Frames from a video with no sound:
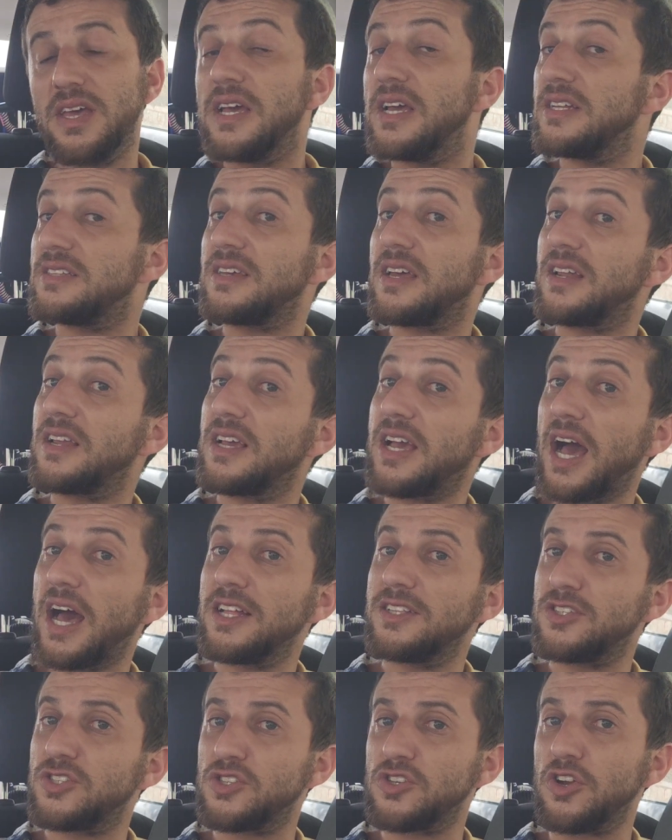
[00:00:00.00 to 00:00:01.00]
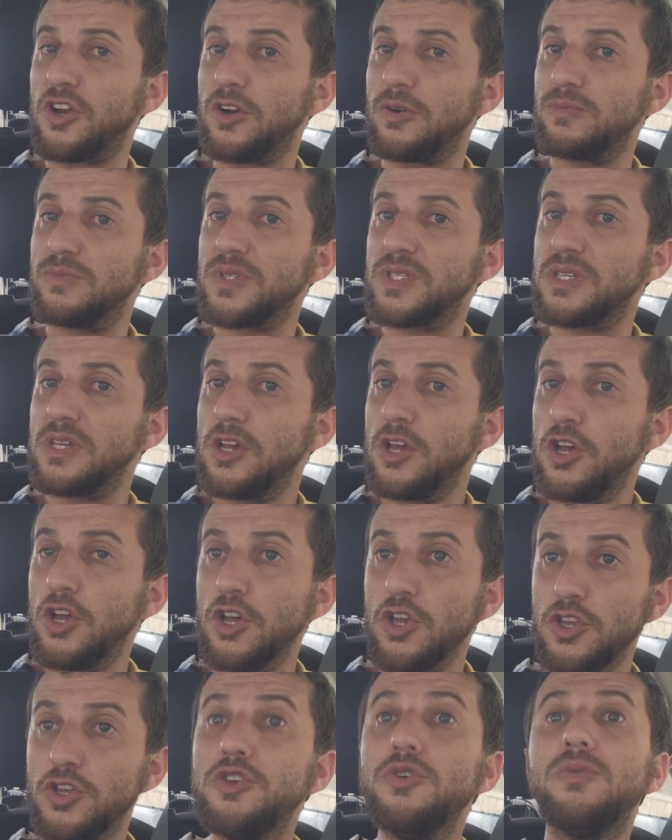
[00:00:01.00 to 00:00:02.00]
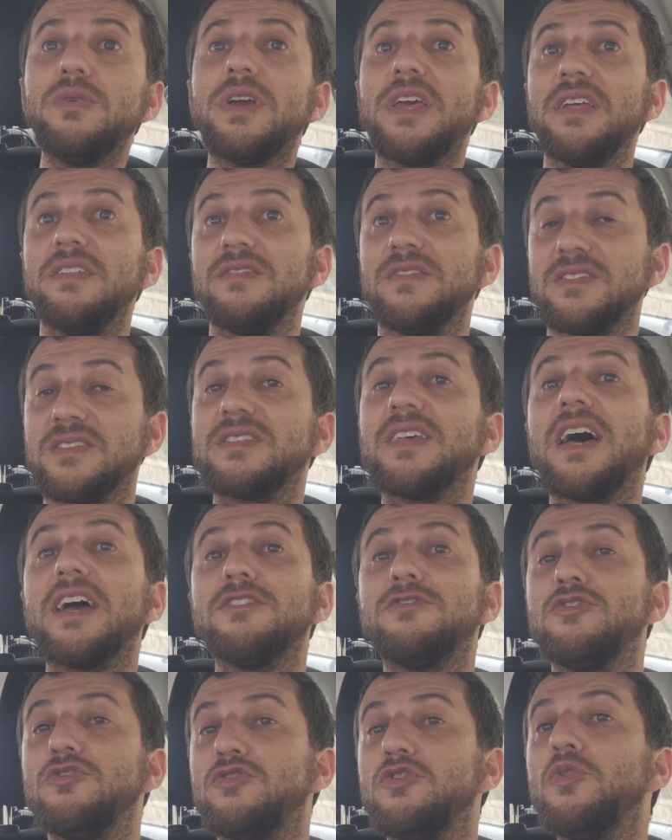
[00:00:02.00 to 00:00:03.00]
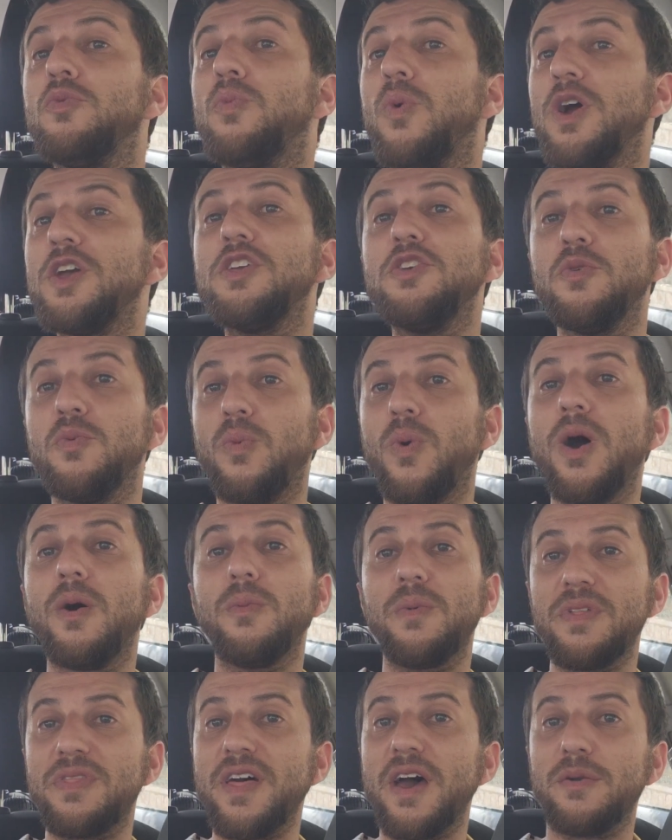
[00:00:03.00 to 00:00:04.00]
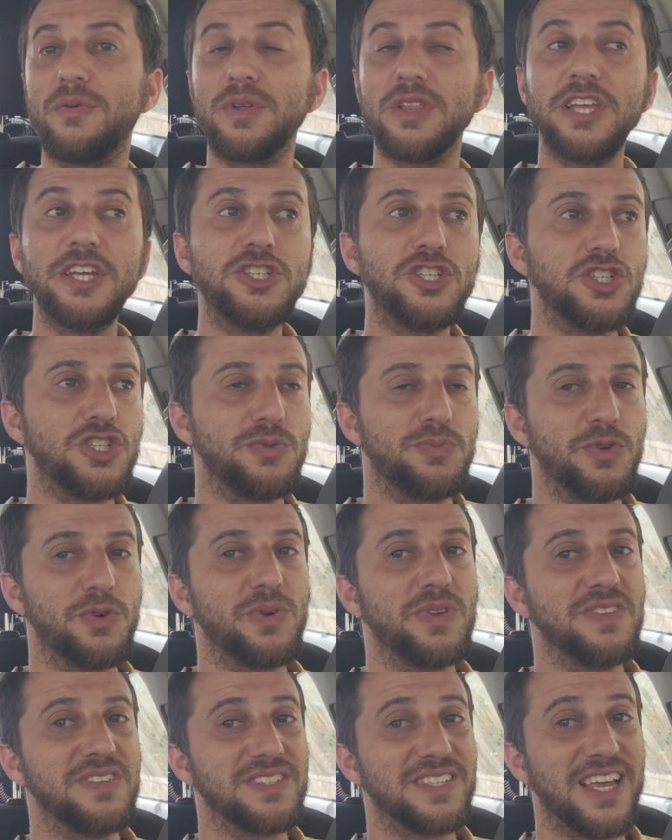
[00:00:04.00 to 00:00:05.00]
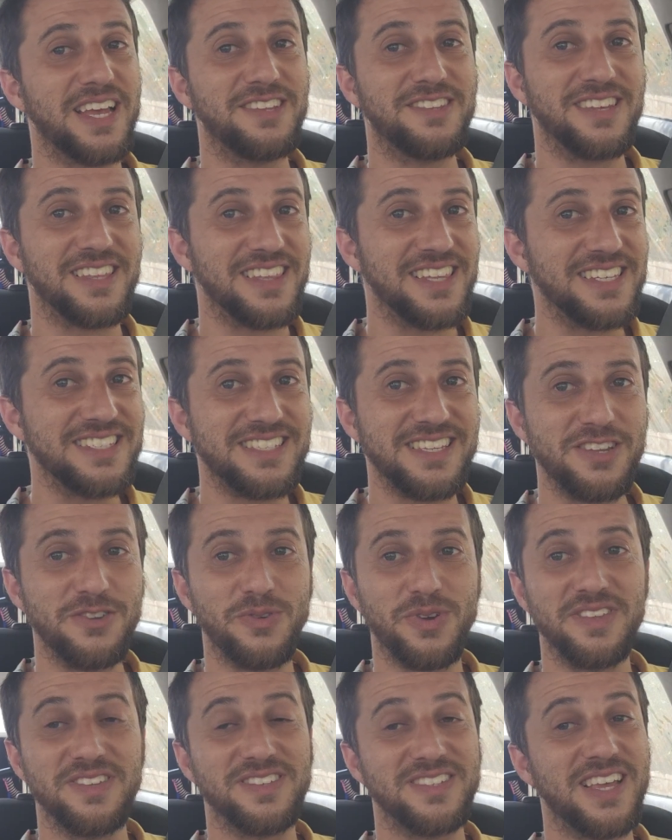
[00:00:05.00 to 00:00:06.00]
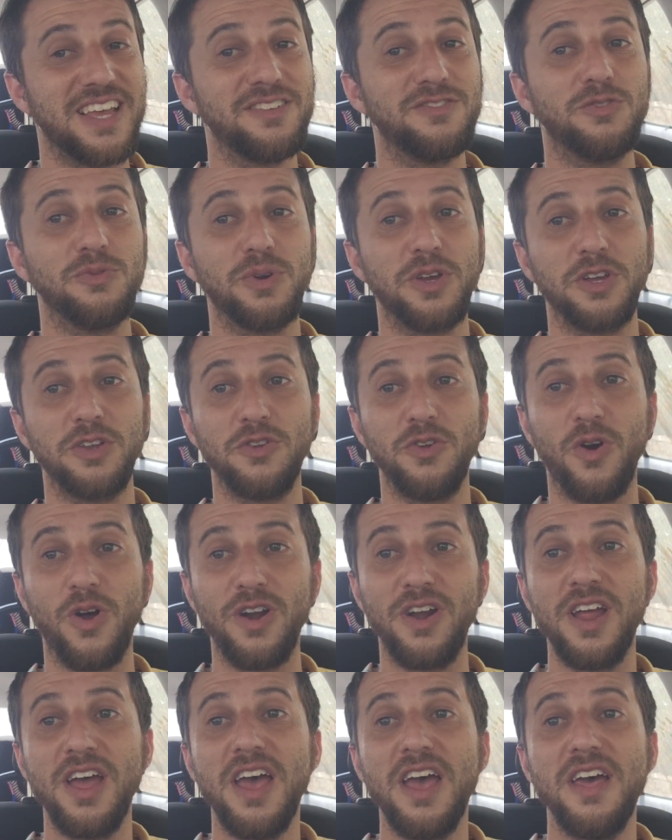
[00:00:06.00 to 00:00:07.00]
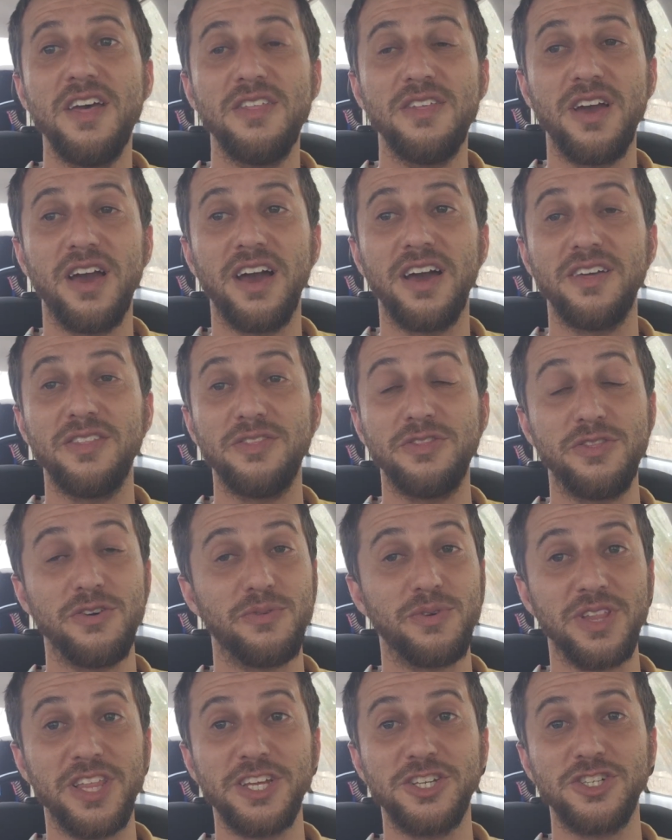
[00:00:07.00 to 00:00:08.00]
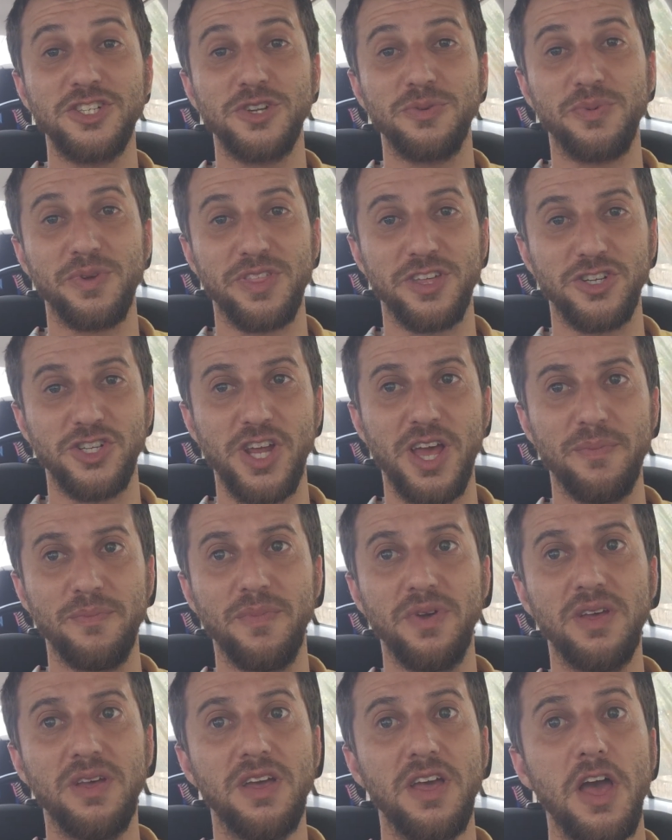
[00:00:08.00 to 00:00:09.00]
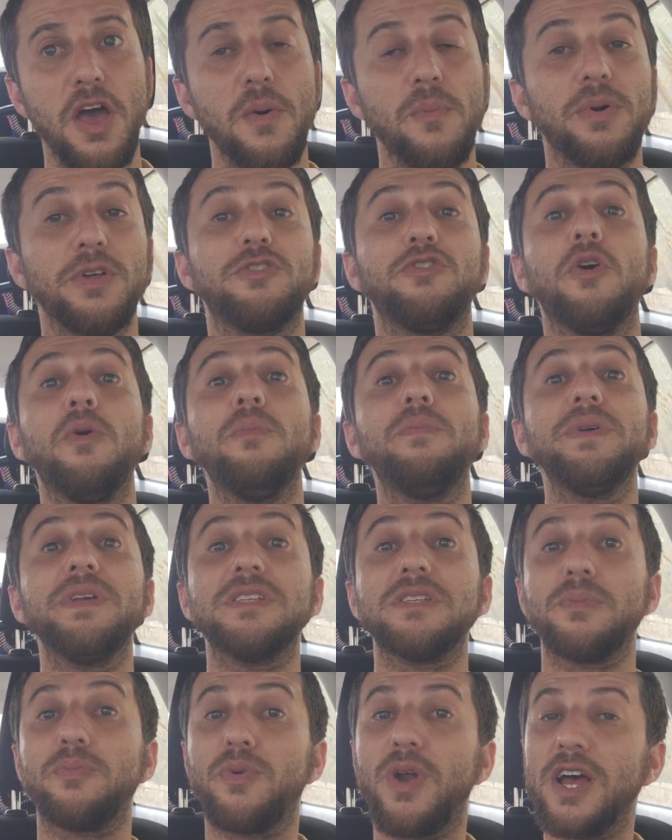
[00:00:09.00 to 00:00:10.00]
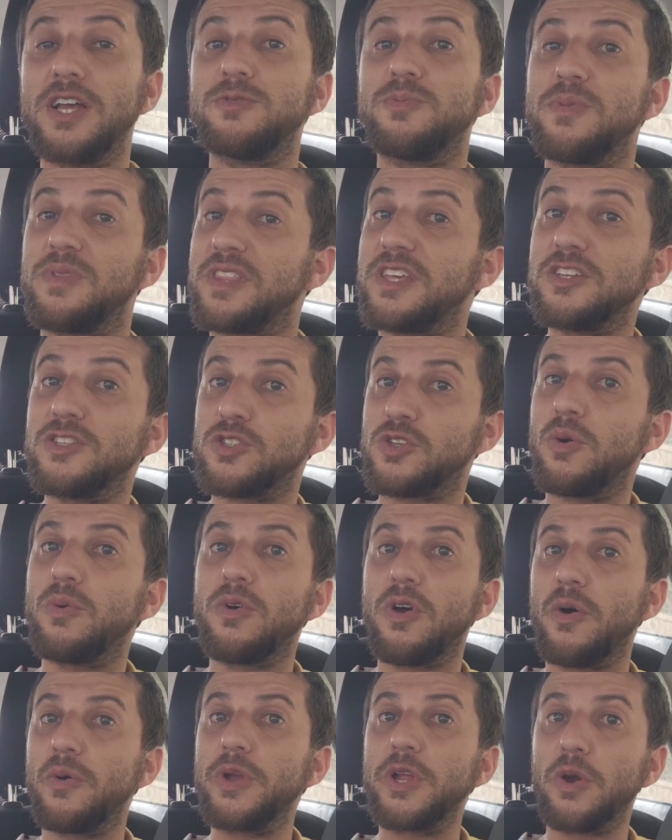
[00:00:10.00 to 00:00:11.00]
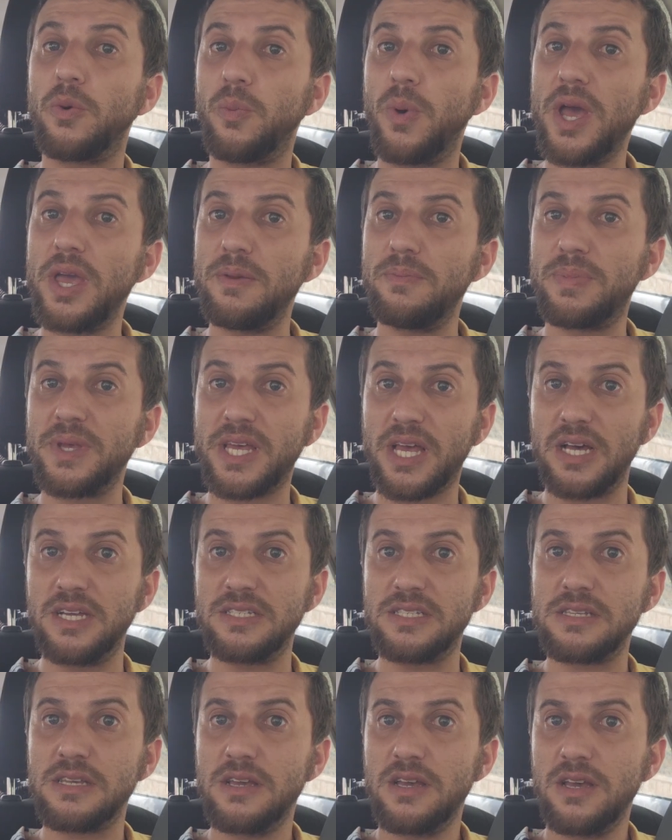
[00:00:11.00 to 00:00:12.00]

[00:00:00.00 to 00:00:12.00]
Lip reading: it's on God's terms. You can decide to do what you want with that relationship. You can decide to listen. You can decide to ignore the relationship with Hashem. But don't be surprised when things don't go your way, because